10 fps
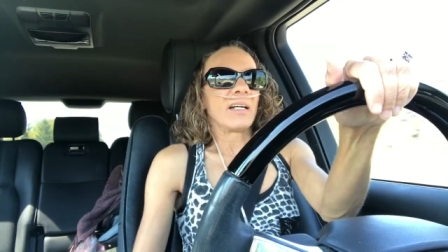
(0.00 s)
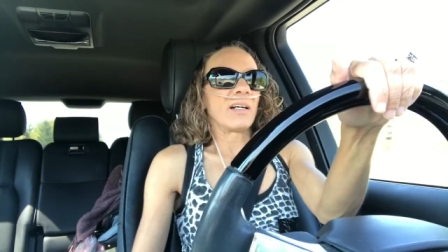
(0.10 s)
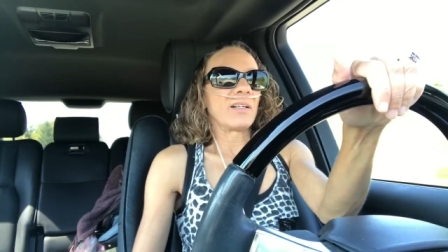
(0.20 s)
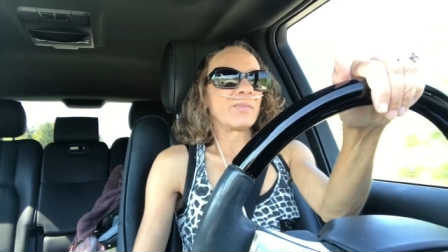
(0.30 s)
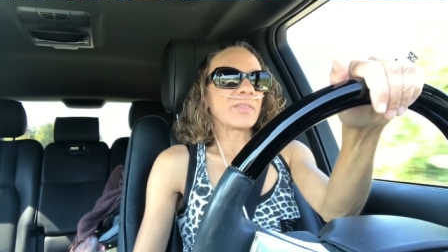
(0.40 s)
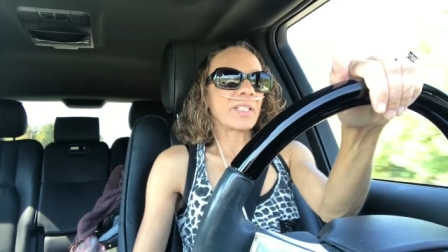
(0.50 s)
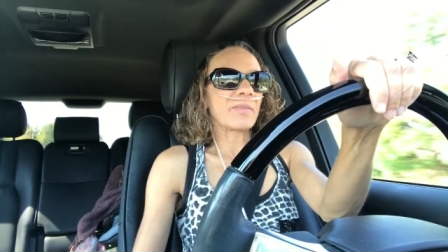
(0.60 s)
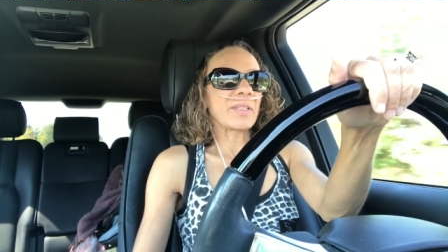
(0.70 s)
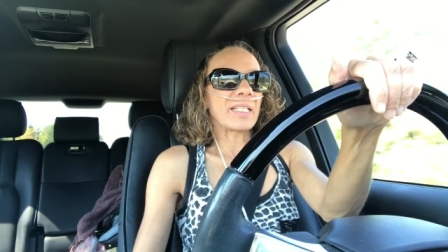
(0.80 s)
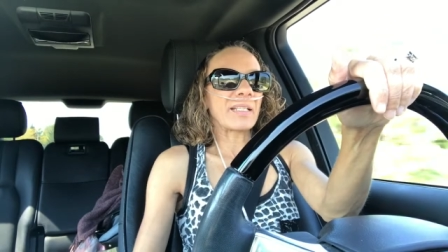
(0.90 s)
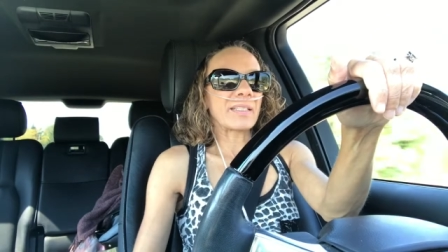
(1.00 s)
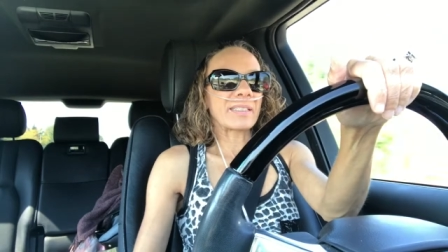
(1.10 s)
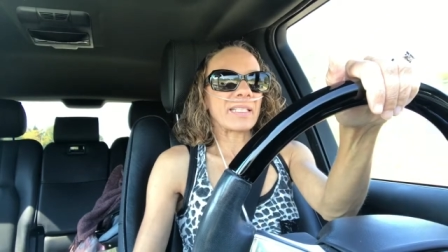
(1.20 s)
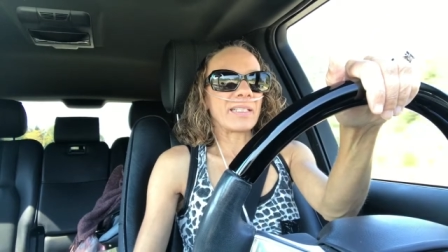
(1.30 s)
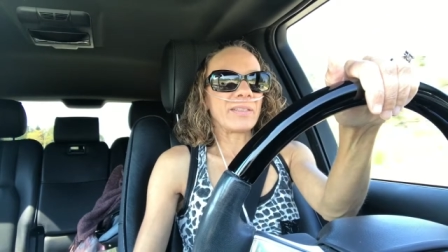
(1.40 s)
um, something else
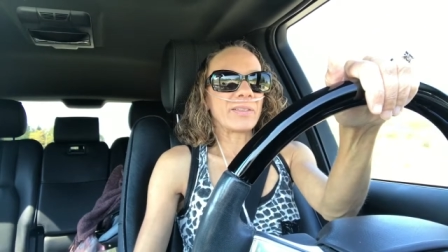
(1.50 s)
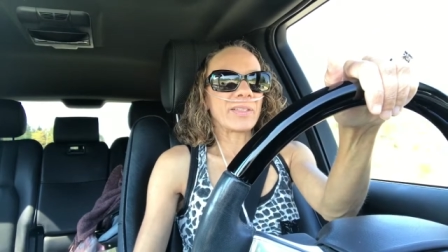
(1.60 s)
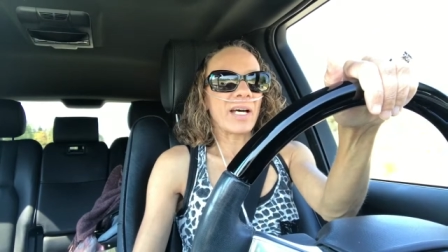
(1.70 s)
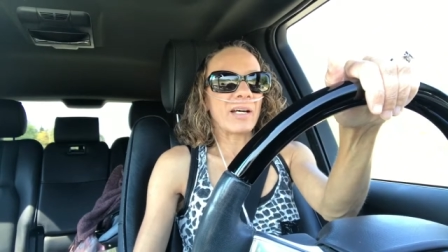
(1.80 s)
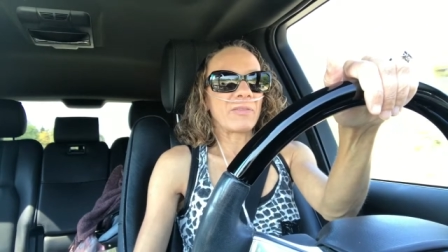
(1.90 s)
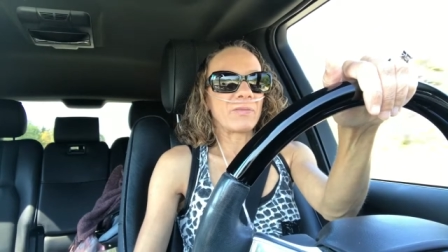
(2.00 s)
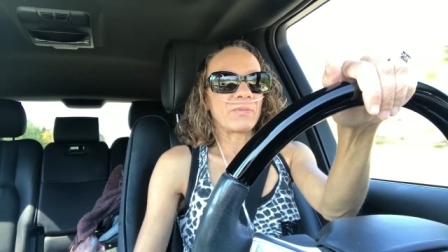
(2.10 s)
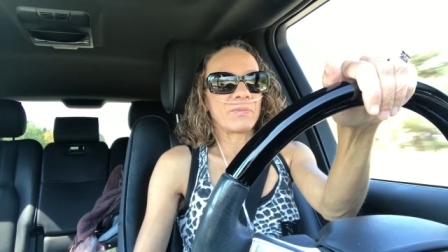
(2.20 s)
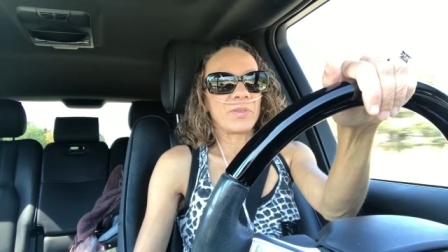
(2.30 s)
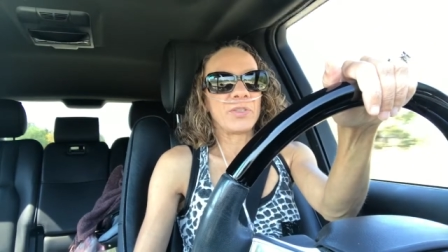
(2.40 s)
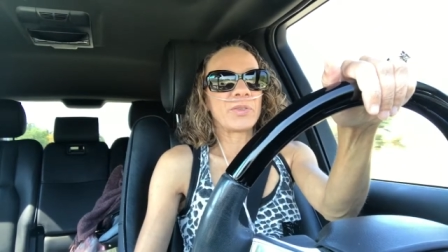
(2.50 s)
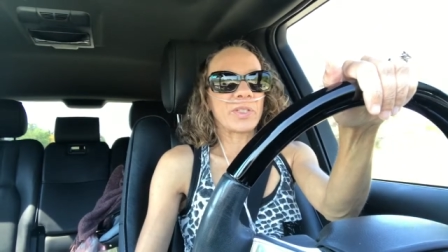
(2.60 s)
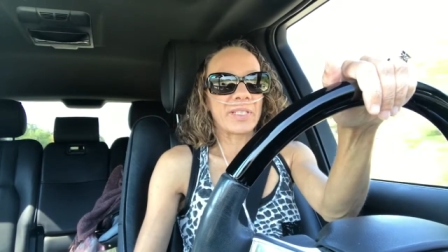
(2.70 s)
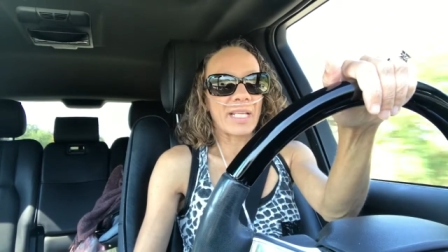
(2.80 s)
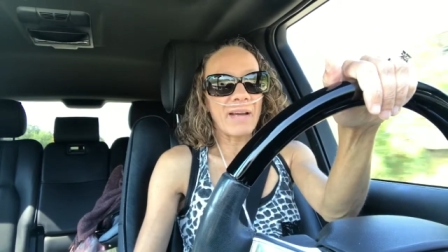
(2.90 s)
that you thought you
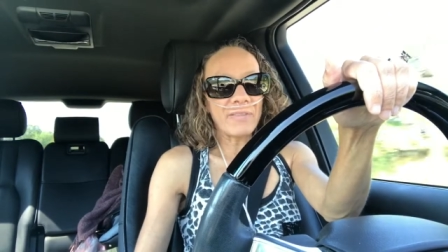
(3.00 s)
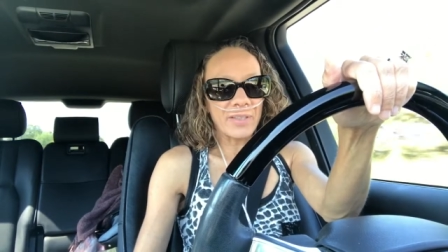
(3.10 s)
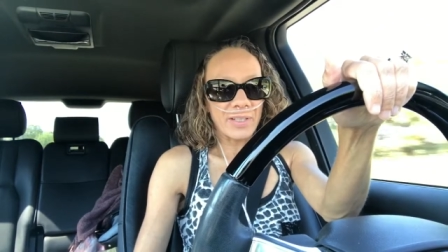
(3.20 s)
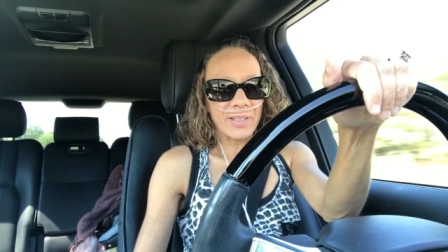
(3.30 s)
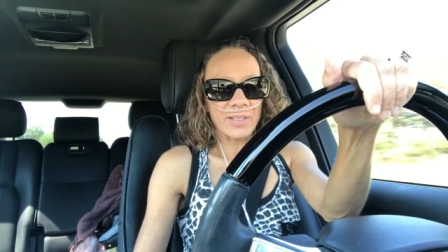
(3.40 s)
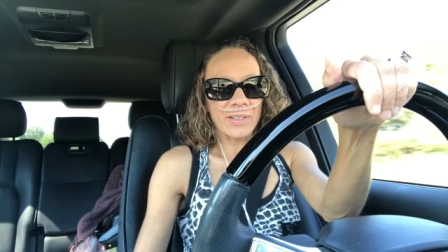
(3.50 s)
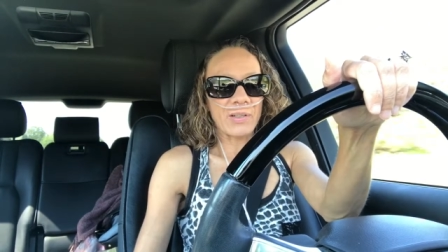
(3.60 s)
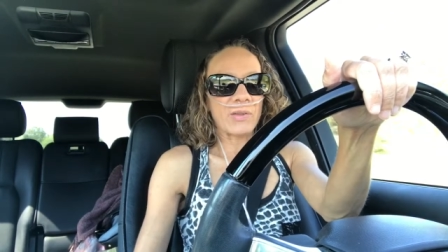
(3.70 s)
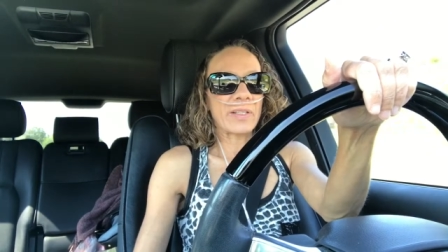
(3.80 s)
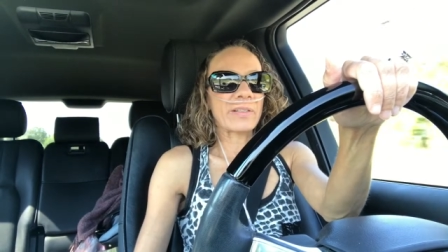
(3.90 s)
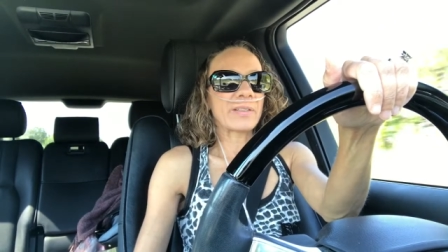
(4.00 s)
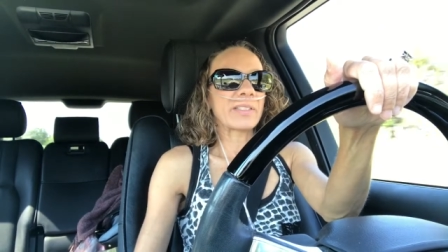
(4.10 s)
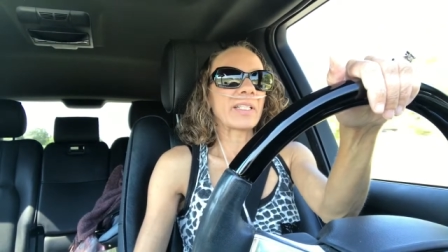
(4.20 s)
could never go with.